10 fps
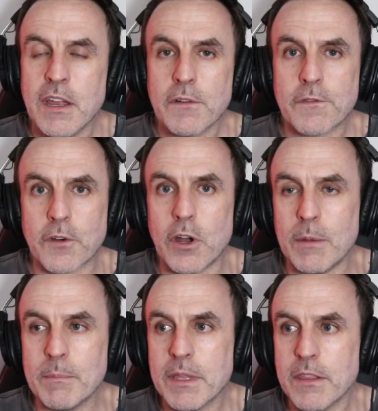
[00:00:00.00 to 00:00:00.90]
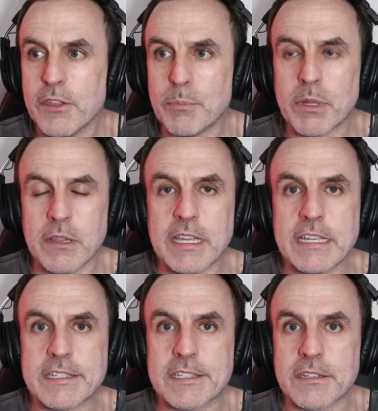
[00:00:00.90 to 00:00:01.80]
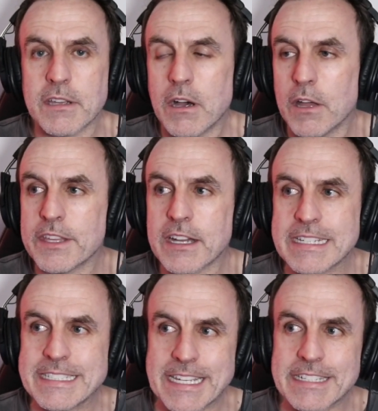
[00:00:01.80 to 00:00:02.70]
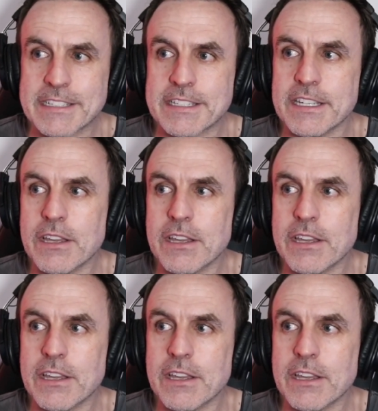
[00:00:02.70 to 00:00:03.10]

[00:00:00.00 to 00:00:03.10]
from the police on the identity